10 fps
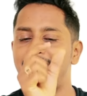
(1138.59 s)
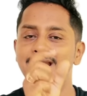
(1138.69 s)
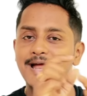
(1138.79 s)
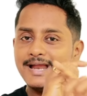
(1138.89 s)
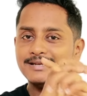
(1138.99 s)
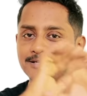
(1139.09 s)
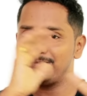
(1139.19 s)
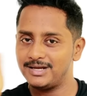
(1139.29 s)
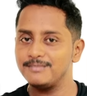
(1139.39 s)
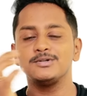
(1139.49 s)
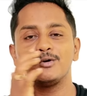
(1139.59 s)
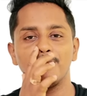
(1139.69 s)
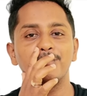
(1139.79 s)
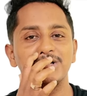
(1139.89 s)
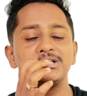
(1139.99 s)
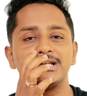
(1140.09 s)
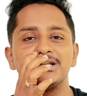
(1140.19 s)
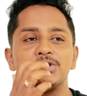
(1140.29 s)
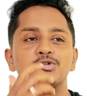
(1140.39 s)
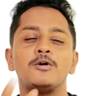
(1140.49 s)
add and it becomes a compound
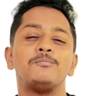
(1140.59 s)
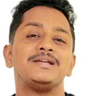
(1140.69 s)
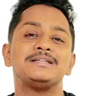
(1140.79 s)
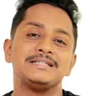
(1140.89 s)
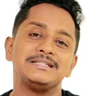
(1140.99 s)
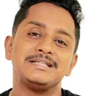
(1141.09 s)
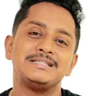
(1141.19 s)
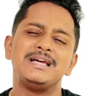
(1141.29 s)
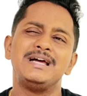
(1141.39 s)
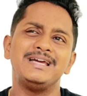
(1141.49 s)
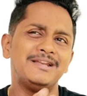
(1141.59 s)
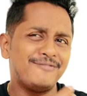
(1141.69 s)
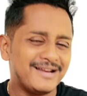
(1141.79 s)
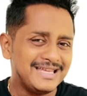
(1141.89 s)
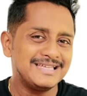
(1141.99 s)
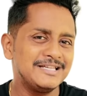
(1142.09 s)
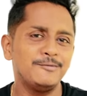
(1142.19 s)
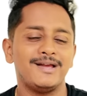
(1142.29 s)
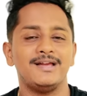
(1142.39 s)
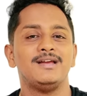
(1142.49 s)
sentence, complex sentence in a very easy
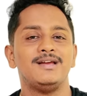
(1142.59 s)
way.